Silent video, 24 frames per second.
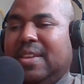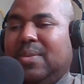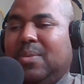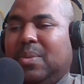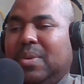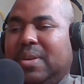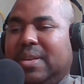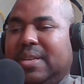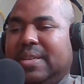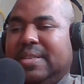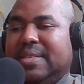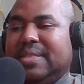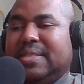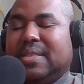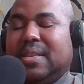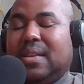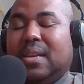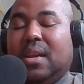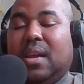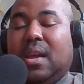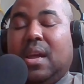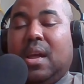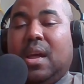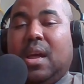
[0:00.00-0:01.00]
was
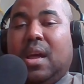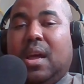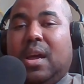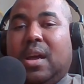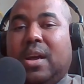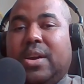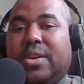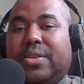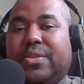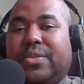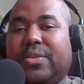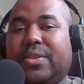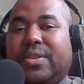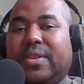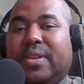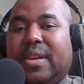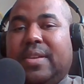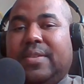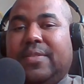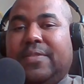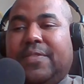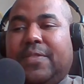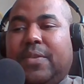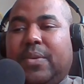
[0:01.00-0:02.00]
one hundred
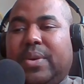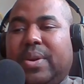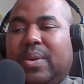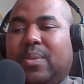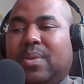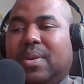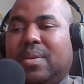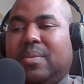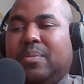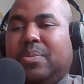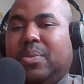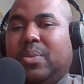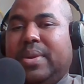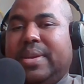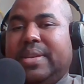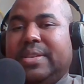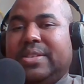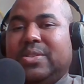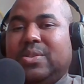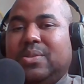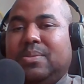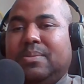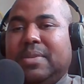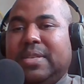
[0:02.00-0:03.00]
and forty one
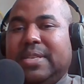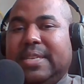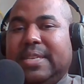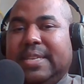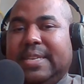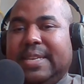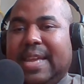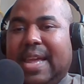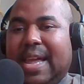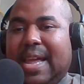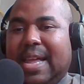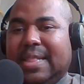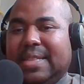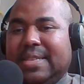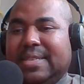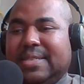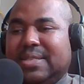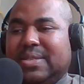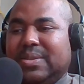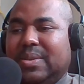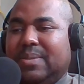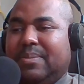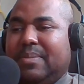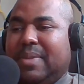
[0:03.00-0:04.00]
point two million
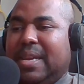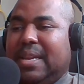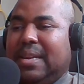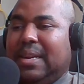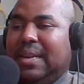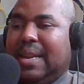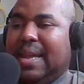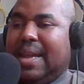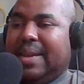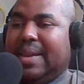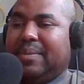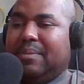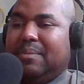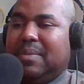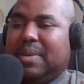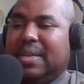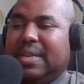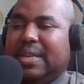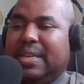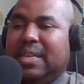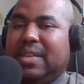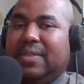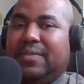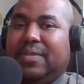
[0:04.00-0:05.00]
dollars, so it made a lot of
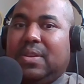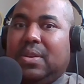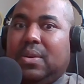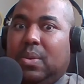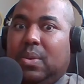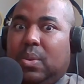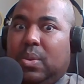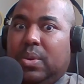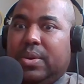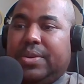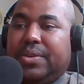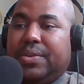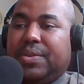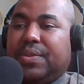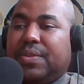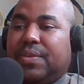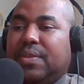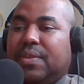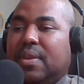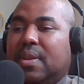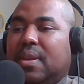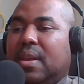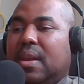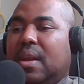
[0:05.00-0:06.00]
money, of
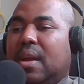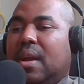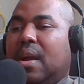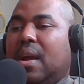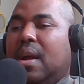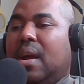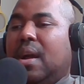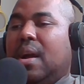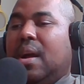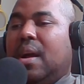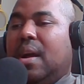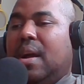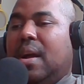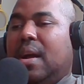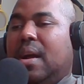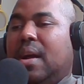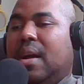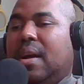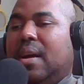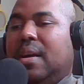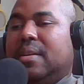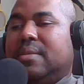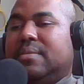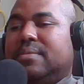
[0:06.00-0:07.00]
course.
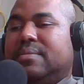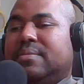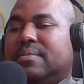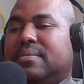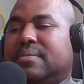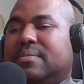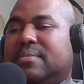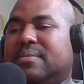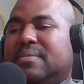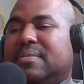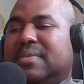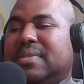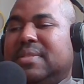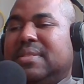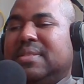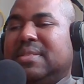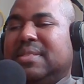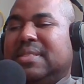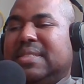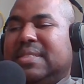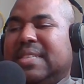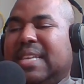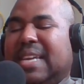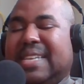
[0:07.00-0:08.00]
Uh,
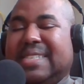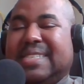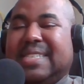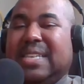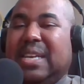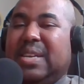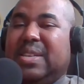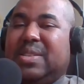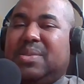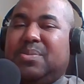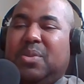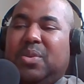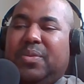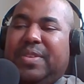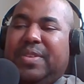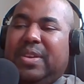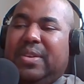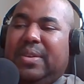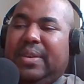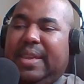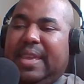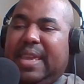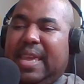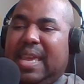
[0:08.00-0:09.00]
I saw this movie
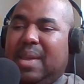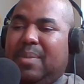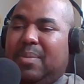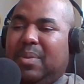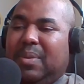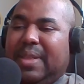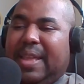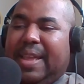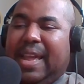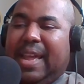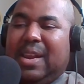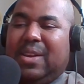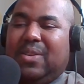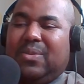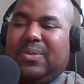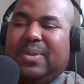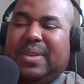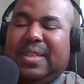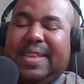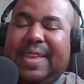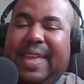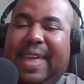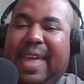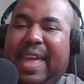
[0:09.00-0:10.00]
on cable. Like, I don't
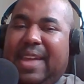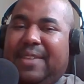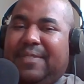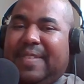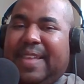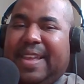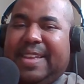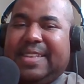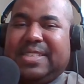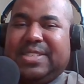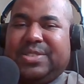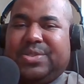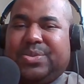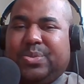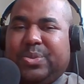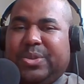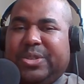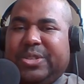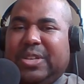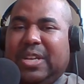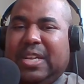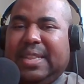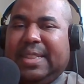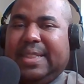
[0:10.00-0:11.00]
really have like this
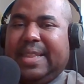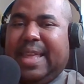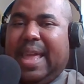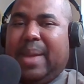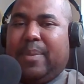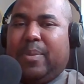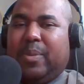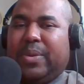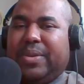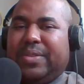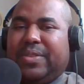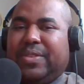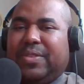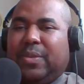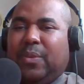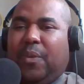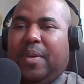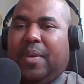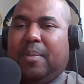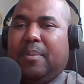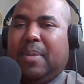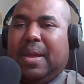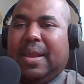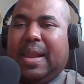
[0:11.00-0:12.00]
real elaborate
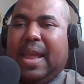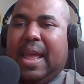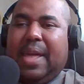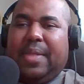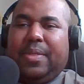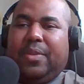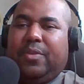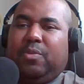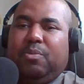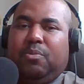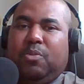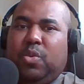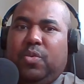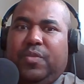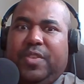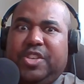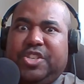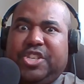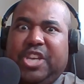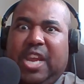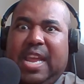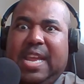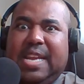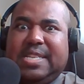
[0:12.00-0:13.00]
story about how this movie
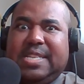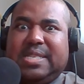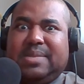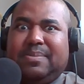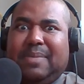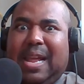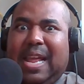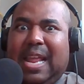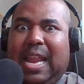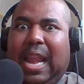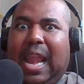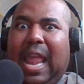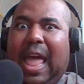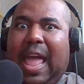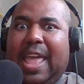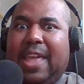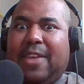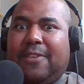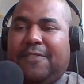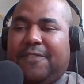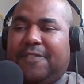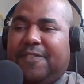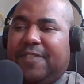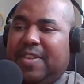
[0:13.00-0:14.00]
changed my
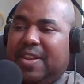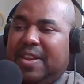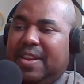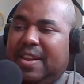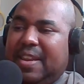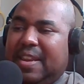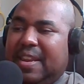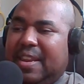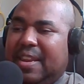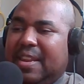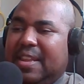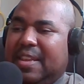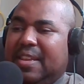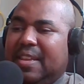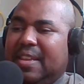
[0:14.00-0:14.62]
life and